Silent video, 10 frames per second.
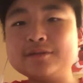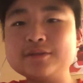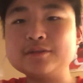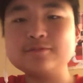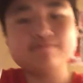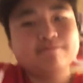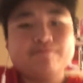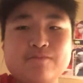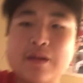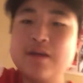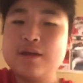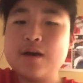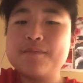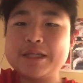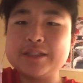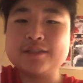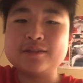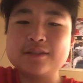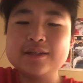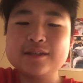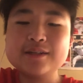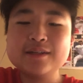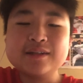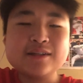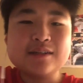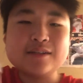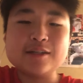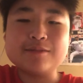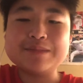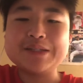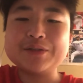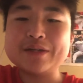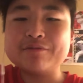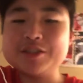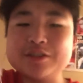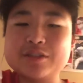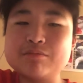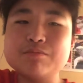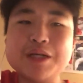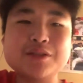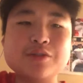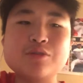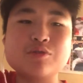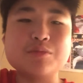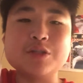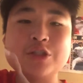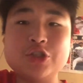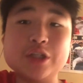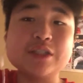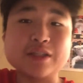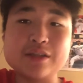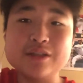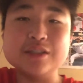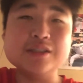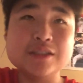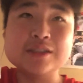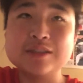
So amazing how everything's coming back to normal just like this.